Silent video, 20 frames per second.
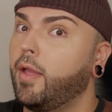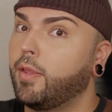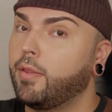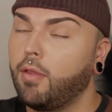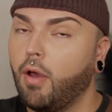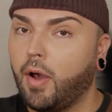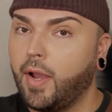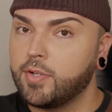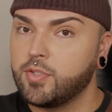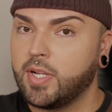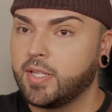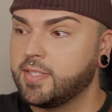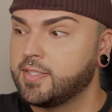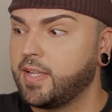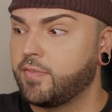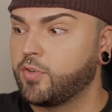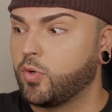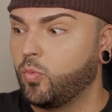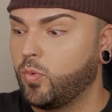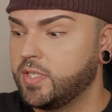Y'all, I tried this
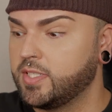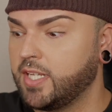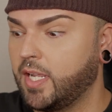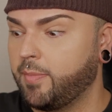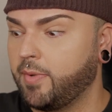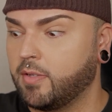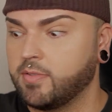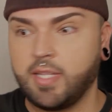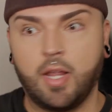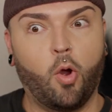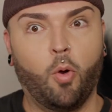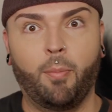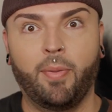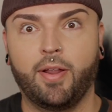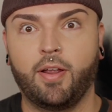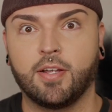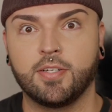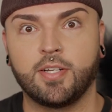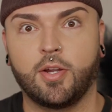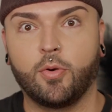after one time and I was like, oh my gosh,